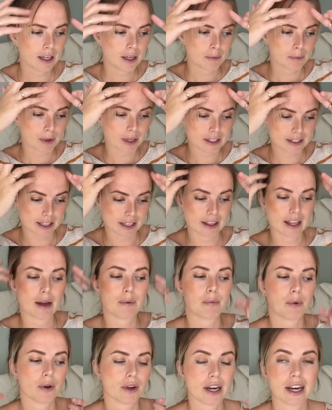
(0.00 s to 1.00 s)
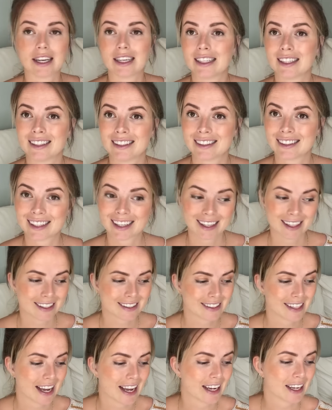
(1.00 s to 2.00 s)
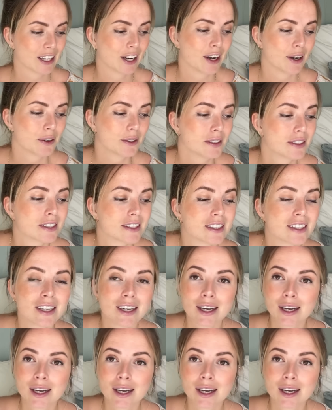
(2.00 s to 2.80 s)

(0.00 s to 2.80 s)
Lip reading: because at that point I didn't take notes,